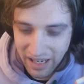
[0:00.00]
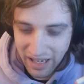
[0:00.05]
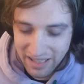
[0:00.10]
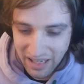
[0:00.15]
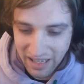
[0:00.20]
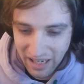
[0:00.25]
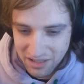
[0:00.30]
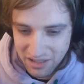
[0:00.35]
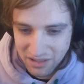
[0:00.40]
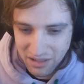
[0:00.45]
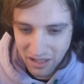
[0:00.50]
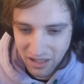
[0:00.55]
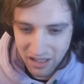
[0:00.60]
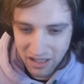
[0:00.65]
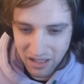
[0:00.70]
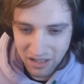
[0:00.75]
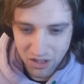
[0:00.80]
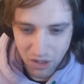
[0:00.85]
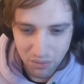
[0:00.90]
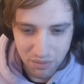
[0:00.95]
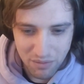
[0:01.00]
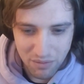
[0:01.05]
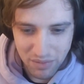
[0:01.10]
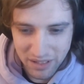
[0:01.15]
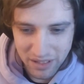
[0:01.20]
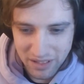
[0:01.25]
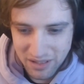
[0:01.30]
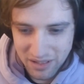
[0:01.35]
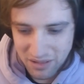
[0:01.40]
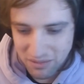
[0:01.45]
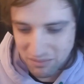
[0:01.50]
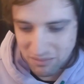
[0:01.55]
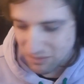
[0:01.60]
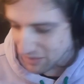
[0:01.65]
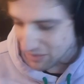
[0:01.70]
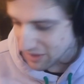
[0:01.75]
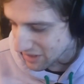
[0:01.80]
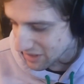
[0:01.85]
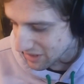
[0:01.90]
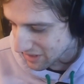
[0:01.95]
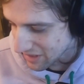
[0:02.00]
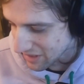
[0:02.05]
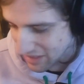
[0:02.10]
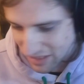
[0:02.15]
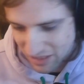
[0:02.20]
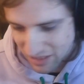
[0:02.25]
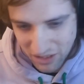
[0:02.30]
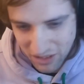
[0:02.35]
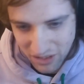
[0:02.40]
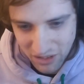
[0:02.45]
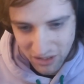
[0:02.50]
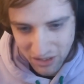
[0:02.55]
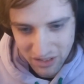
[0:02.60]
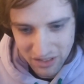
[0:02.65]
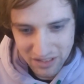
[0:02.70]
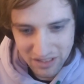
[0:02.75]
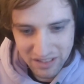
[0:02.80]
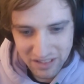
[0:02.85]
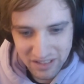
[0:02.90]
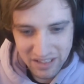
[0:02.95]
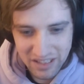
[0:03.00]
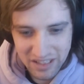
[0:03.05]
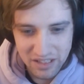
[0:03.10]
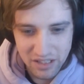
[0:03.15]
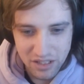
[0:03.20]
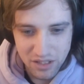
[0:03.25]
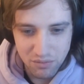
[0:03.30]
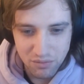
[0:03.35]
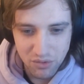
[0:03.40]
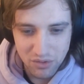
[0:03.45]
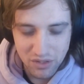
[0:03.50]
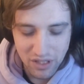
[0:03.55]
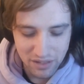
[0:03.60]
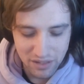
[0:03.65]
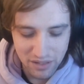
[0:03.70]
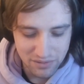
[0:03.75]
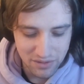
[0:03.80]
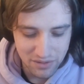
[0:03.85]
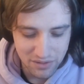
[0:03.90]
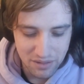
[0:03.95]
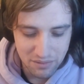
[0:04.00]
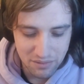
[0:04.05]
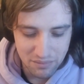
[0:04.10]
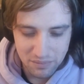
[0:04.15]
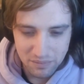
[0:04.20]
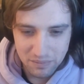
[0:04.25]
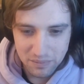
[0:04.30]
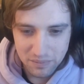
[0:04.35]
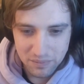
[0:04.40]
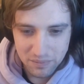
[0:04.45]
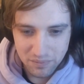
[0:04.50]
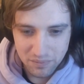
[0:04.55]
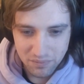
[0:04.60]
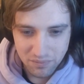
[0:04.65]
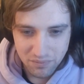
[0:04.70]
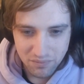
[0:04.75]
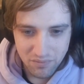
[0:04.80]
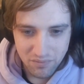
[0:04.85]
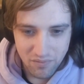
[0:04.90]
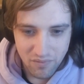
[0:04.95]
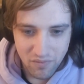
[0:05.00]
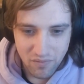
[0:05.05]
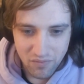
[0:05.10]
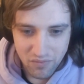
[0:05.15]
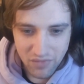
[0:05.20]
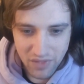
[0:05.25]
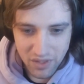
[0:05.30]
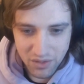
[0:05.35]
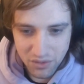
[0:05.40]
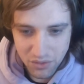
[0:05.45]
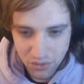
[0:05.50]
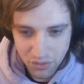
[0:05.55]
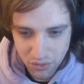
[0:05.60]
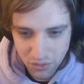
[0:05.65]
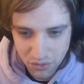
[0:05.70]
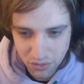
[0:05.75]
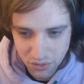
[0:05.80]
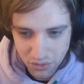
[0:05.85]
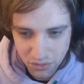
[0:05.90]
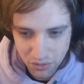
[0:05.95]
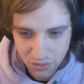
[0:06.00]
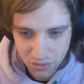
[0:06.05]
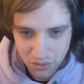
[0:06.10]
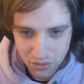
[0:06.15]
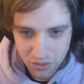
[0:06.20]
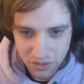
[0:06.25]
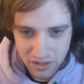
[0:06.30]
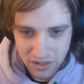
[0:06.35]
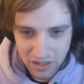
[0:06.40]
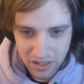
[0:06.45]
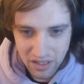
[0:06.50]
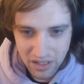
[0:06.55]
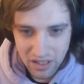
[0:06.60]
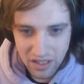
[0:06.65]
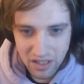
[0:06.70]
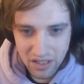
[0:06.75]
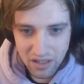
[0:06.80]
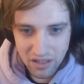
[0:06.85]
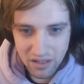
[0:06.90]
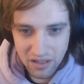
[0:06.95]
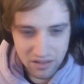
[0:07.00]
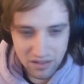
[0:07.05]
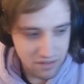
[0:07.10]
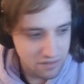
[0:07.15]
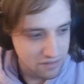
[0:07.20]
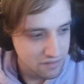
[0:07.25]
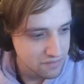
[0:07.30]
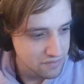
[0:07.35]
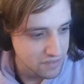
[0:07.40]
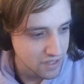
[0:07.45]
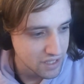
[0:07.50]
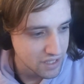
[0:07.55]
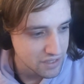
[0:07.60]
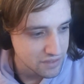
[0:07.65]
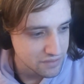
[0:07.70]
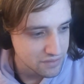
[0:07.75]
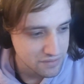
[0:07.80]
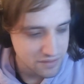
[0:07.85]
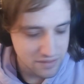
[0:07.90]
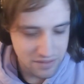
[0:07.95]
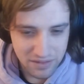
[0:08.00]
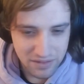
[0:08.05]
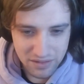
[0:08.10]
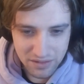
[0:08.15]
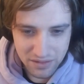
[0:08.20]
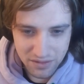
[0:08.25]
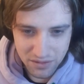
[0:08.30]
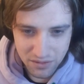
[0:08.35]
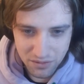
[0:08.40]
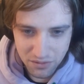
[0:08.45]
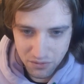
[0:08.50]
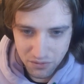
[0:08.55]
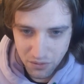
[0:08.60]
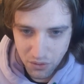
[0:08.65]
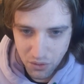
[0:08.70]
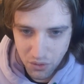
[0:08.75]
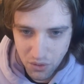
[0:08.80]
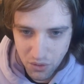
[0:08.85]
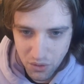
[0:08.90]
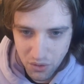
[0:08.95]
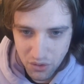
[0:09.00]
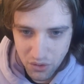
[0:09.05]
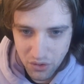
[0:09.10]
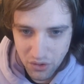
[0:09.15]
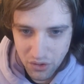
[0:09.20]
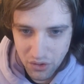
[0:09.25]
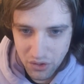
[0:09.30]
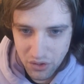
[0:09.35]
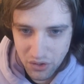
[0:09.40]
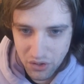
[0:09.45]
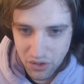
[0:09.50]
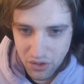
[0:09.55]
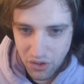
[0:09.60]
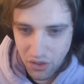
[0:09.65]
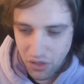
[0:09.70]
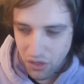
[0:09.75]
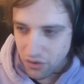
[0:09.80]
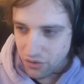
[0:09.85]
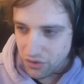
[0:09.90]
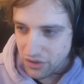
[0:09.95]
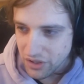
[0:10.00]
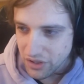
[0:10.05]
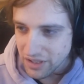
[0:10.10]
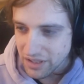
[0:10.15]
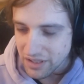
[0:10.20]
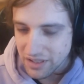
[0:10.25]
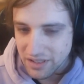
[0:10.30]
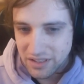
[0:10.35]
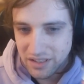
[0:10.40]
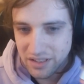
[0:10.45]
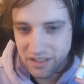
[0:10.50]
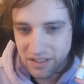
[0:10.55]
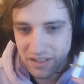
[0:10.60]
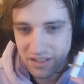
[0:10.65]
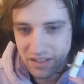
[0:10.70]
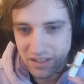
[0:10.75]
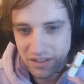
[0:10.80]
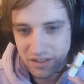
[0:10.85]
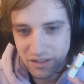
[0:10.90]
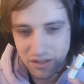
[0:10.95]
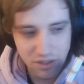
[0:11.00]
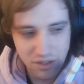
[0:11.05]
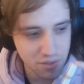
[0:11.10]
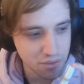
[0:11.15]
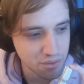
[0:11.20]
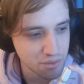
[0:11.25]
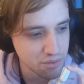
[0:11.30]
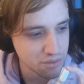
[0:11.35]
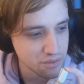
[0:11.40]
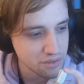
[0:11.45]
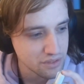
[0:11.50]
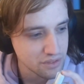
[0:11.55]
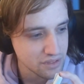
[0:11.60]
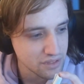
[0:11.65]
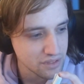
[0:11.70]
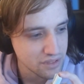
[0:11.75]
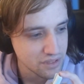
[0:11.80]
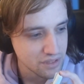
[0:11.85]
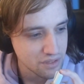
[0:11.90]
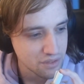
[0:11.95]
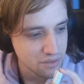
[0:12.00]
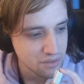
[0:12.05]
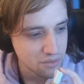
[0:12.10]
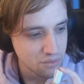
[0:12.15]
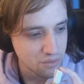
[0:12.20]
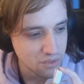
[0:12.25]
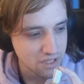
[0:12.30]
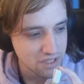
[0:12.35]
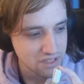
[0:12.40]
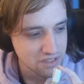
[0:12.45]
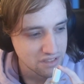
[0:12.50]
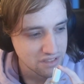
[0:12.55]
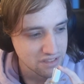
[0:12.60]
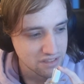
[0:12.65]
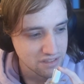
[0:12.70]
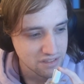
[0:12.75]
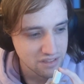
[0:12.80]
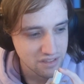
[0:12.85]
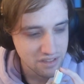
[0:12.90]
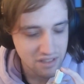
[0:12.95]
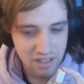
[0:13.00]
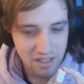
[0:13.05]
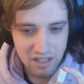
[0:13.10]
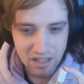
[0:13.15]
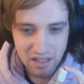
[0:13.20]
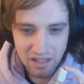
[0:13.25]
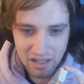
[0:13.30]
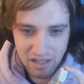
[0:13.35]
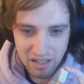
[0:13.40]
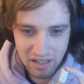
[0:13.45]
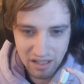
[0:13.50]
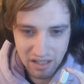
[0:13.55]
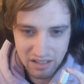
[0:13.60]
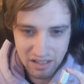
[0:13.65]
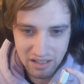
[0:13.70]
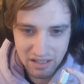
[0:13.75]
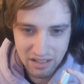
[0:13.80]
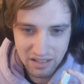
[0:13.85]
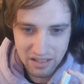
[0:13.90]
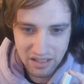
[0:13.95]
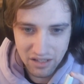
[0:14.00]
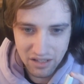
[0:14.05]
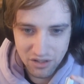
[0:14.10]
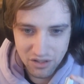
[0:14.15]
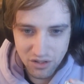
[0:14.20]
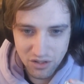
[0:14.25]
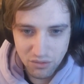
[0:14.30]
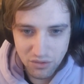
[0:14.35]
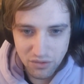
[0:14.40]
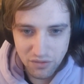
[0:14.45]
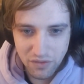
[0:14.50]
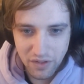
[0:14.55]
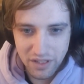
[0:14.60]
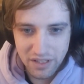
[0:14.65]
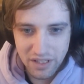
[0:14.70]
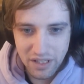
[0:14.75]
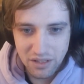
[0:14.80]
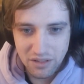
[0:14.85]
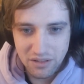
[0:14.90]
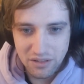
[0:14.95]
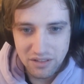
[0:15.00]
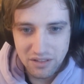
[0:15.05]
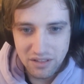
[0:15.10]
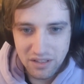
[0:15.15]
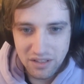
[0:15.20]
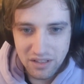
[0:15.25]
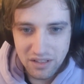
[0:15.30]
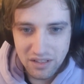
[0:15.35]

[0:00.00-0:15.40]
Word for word: I can copy and paste them. It's just that there's a lot in this small time frame. Do do. Five, four, three, two, one. And I think now the song will fade out.